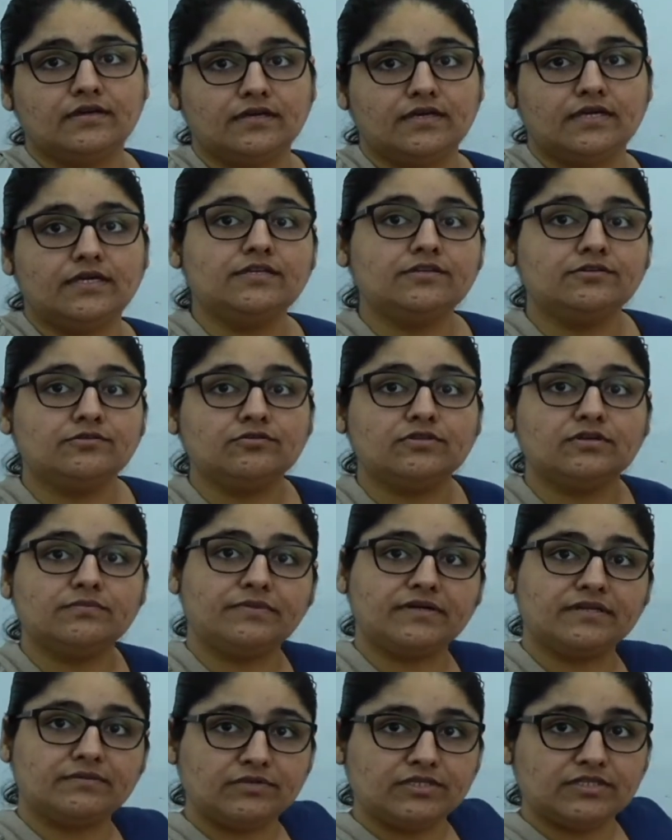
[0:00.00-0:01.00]
into the
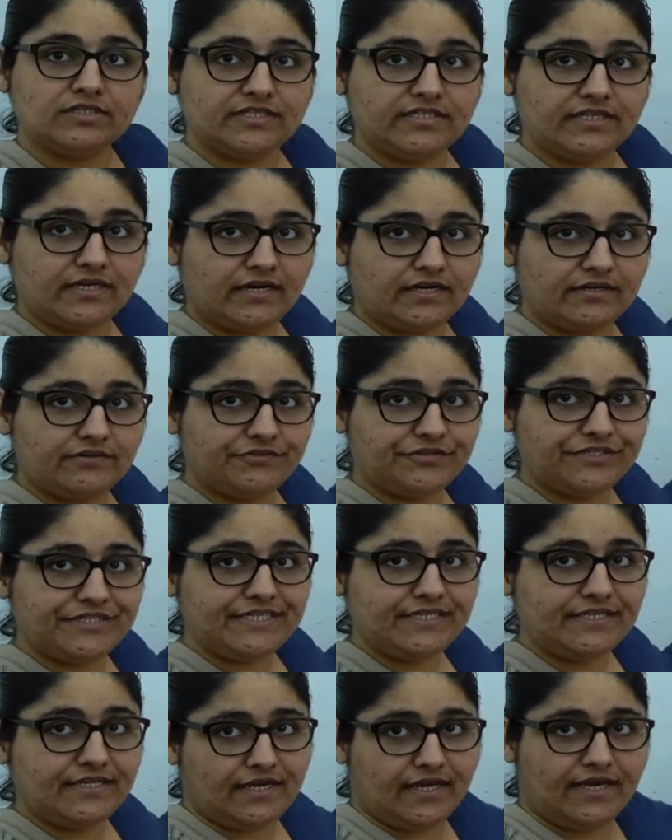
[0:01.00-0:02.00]
pulmonary
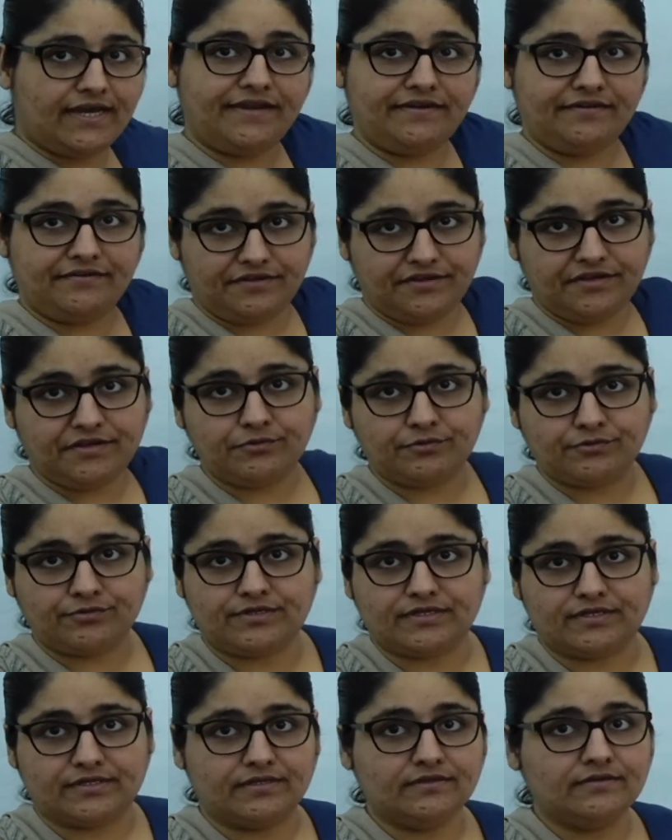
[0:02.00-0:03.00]
artery and
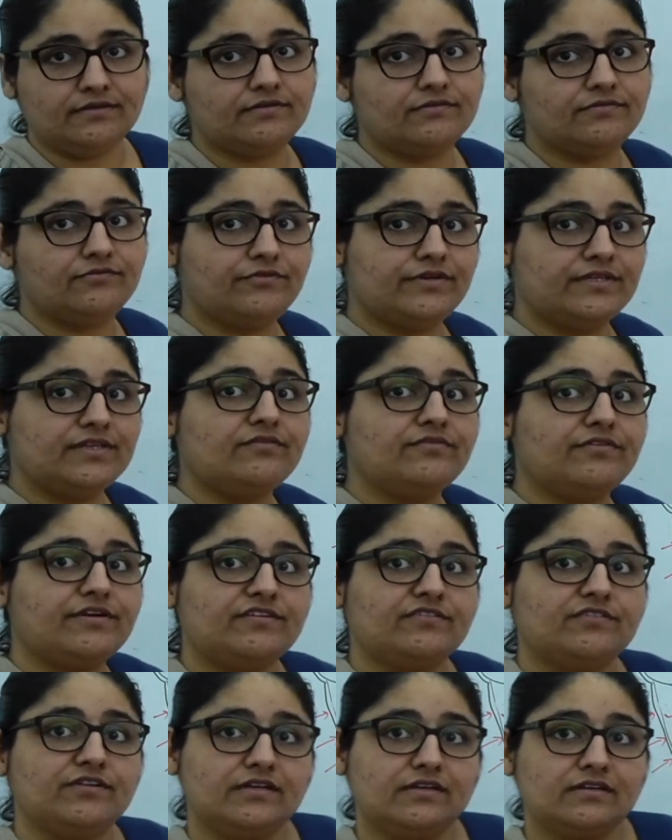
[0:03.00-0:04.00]
aorta, when the
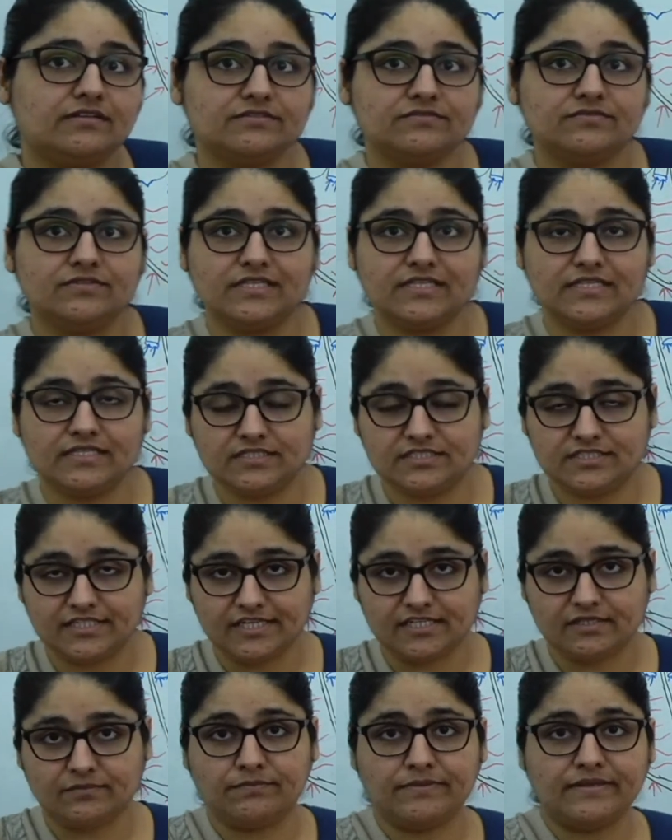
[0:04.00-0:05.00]
ventricles will
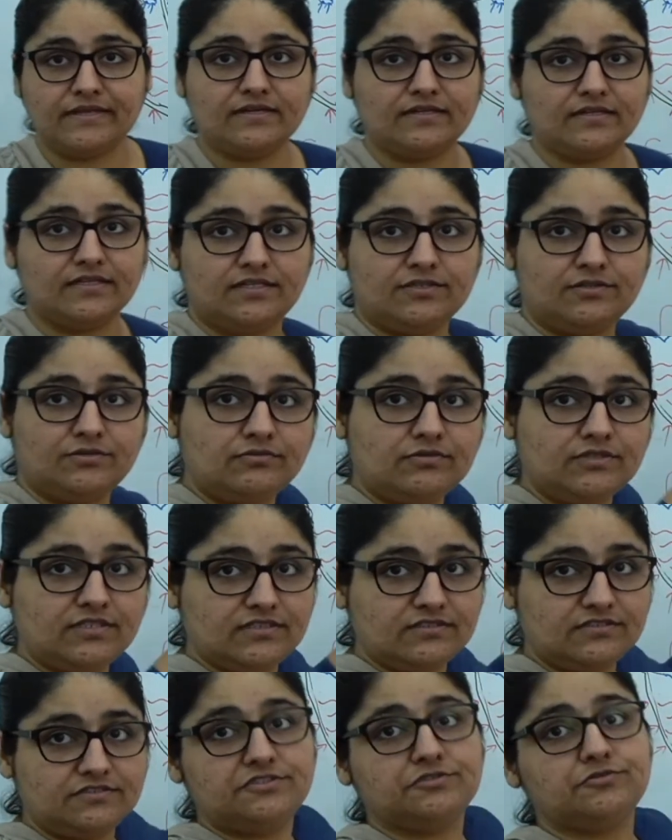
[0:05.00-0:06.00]
eject blood into
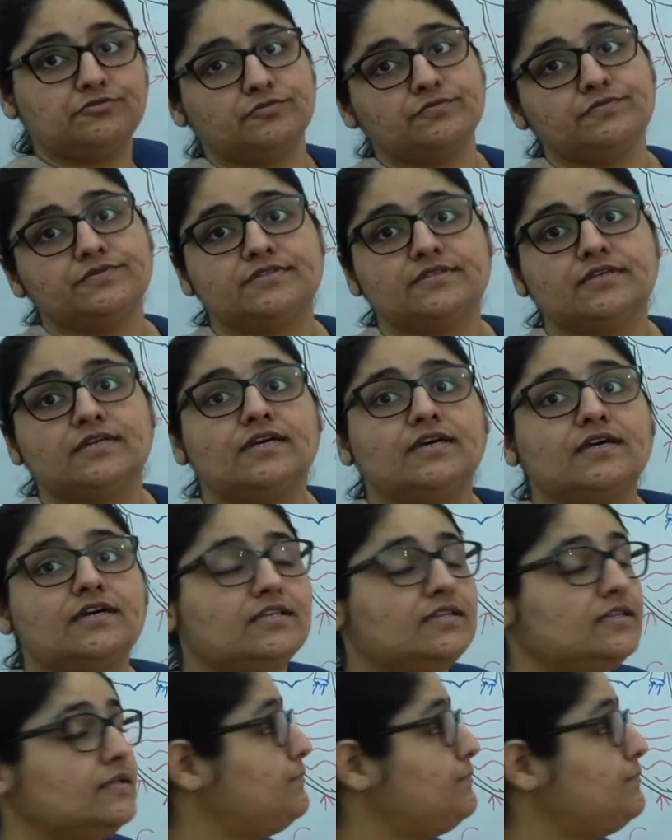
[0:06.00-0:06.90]
these tubes, the